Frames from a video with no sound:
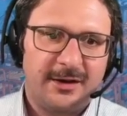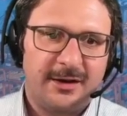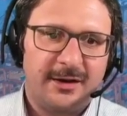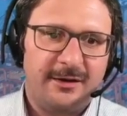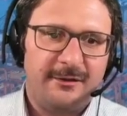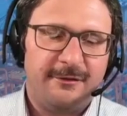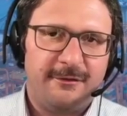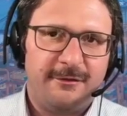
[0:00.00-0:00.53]

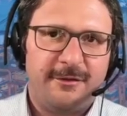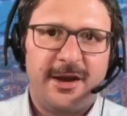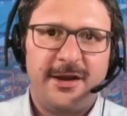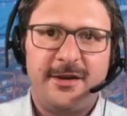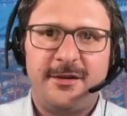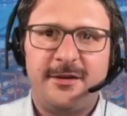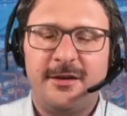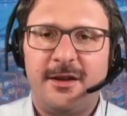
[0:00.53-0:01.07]
I
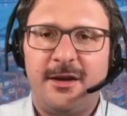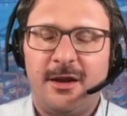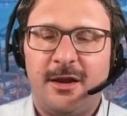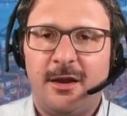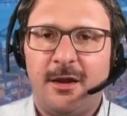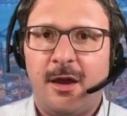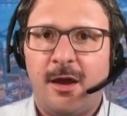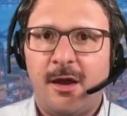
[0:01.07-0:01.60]
find it a
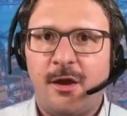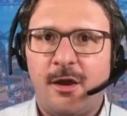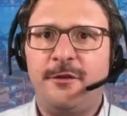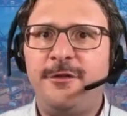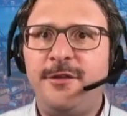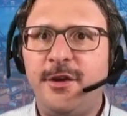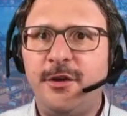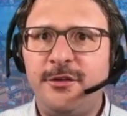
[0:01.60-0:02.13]
little
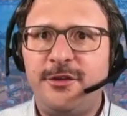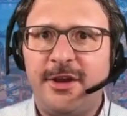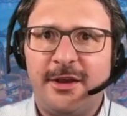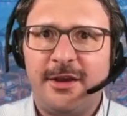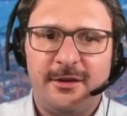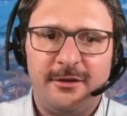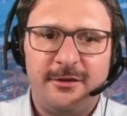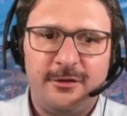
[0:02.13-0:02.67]

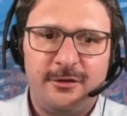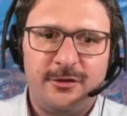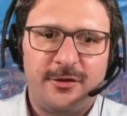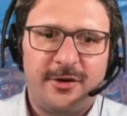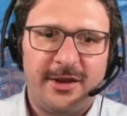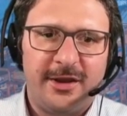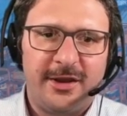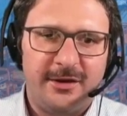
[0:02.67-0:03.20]
confusing to
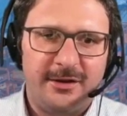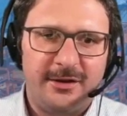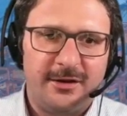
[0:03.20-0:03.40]
try and